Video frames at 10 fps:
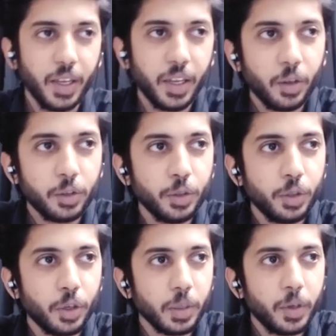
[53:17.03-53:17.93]
And also you
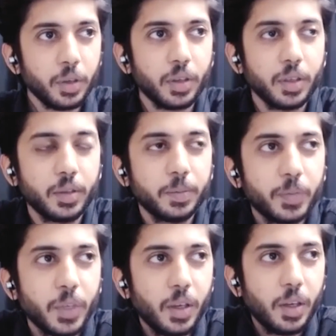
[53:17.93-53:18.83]
talked about
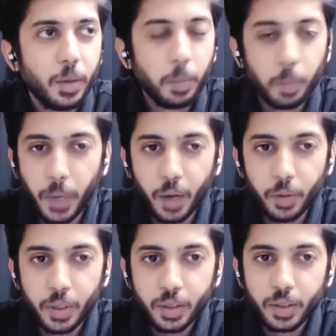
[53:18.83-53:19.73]

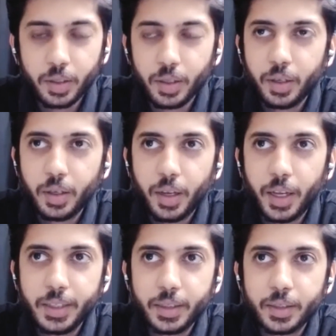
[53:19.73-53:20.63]
power. I
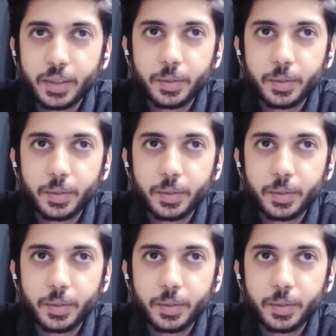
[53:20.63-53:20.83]
think